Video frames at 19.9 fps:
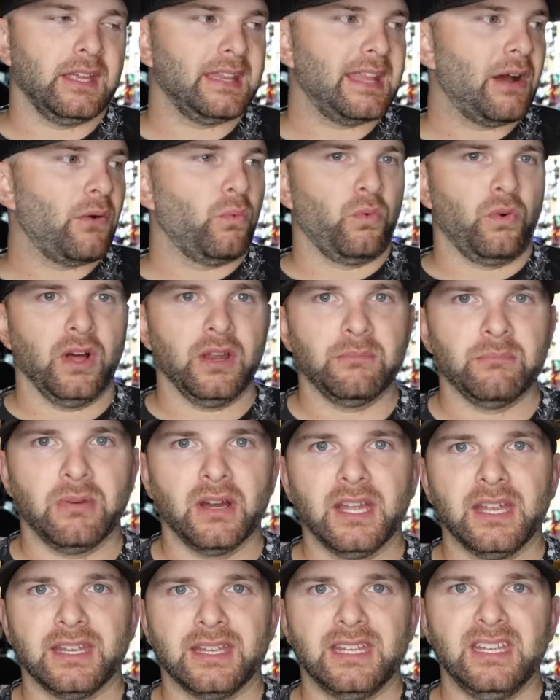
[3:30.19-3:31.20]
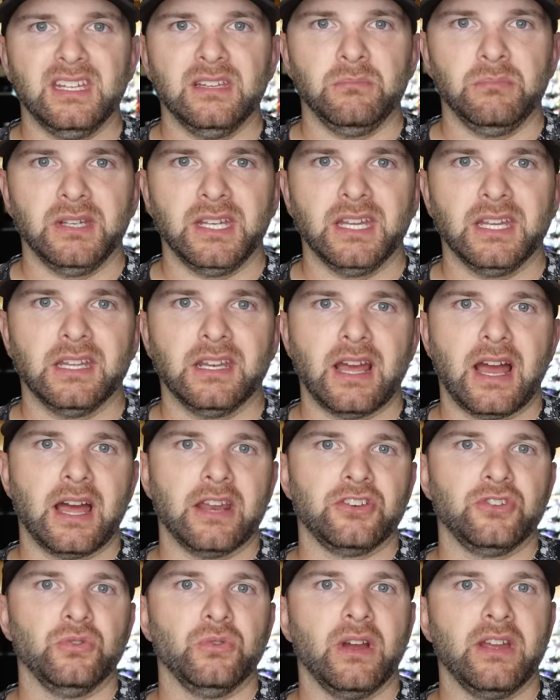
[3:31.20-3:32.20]
And that one bite keyed me in
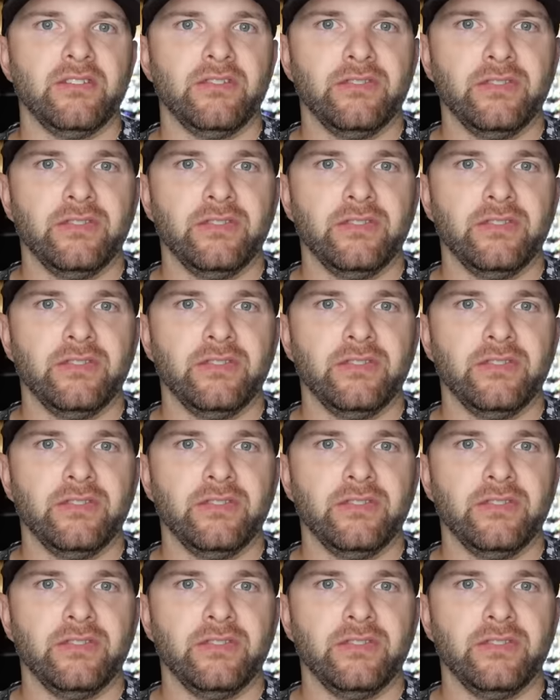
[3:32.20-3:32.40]
onto a